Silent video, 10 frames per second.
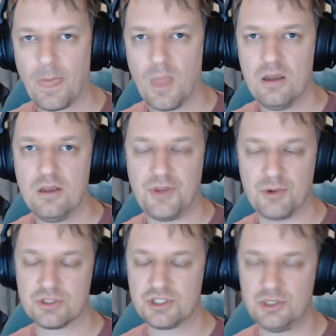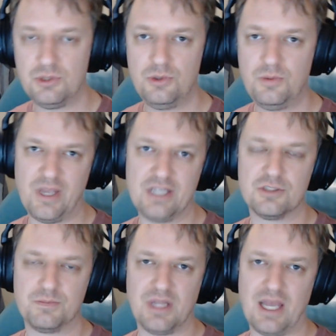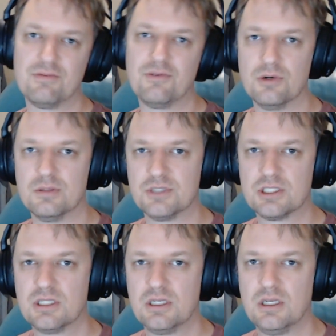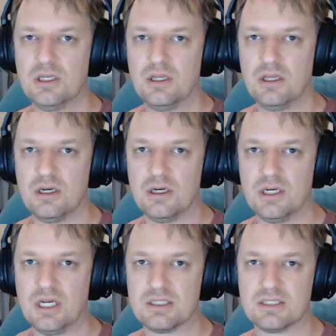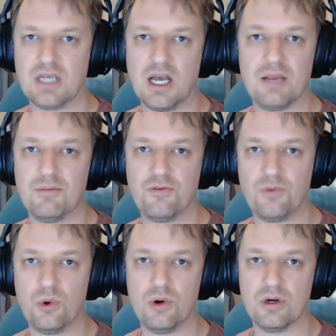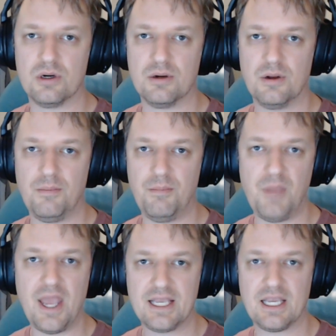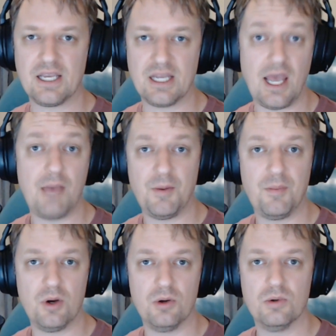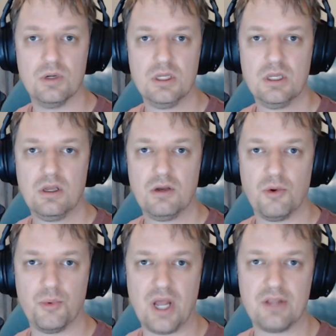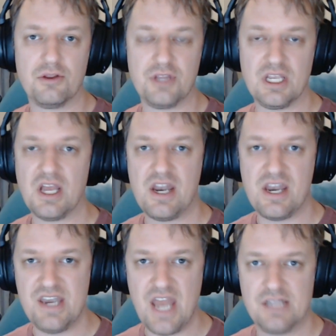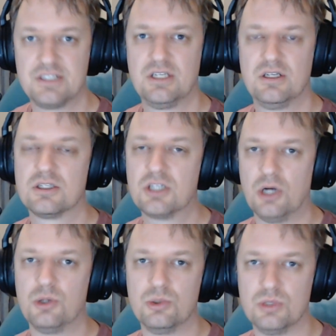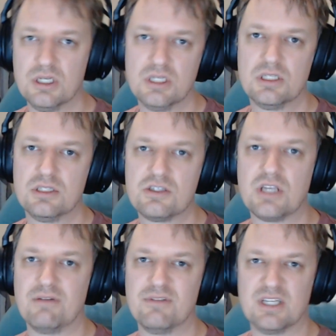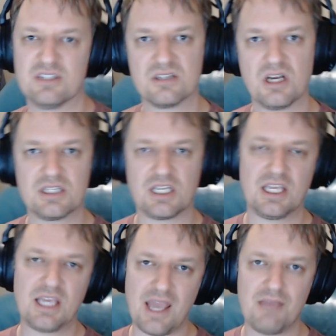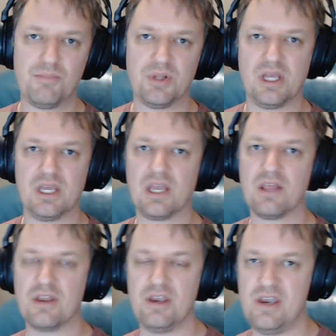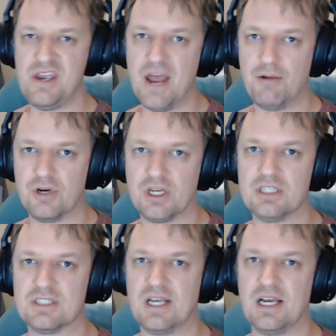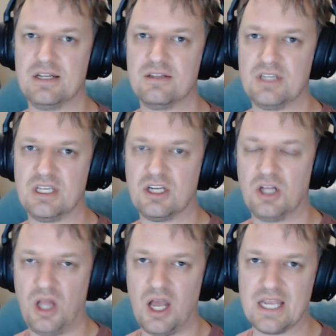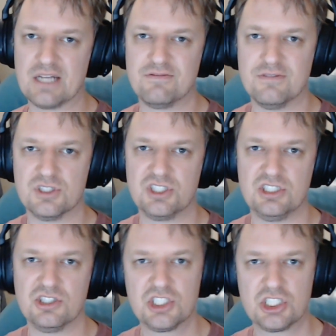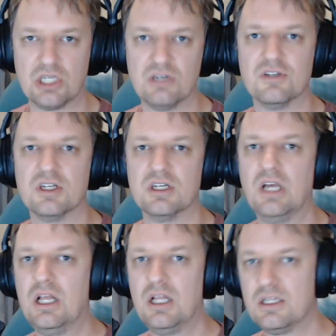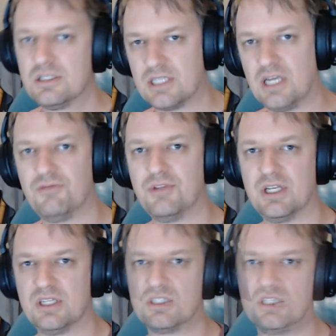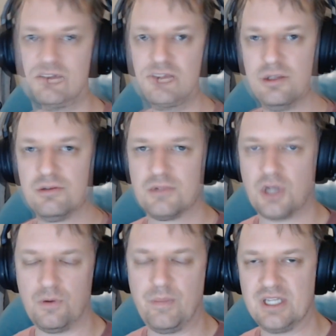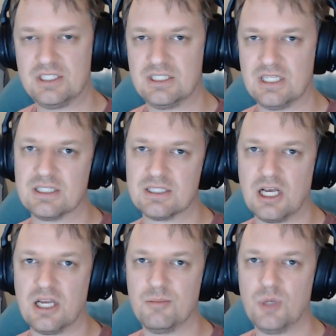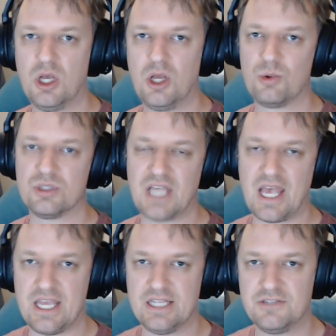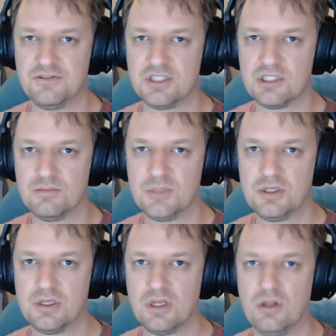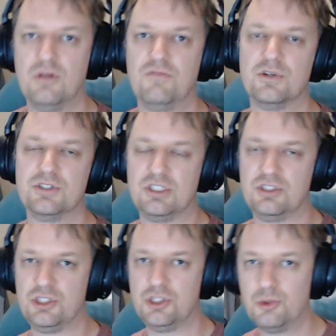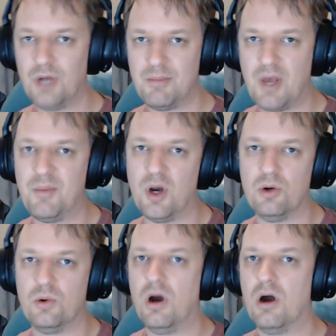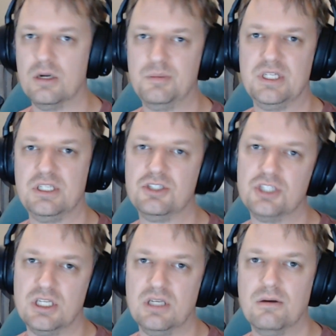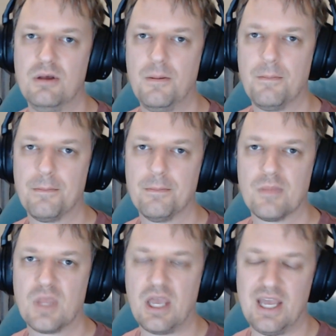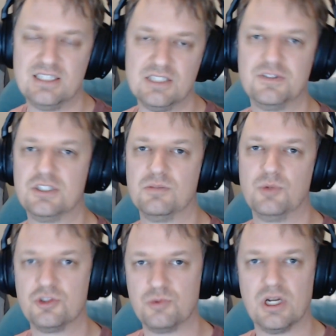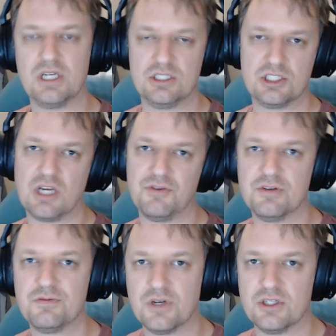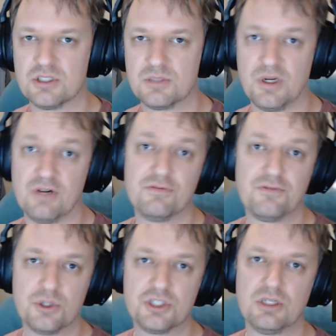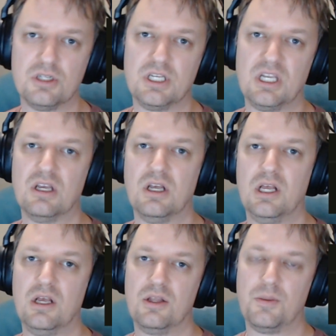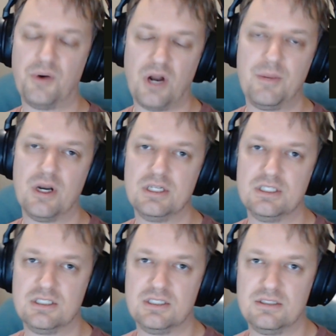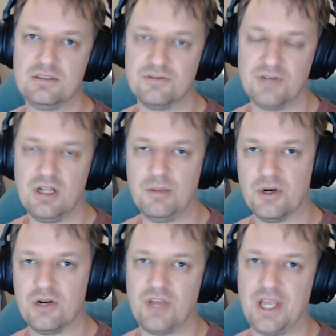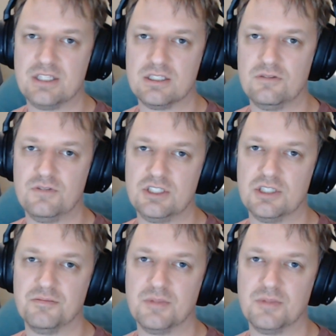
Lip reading: There were 2 major platforms at the time for making an MMO, or rather the net code side of things, not the gameplay, the networking side, the client versus server side of things. And the 2 code bases at the time was Atavism versus UMMO RPG. Atavism was what I discovered first, but unfortunately the primary developer of Atavism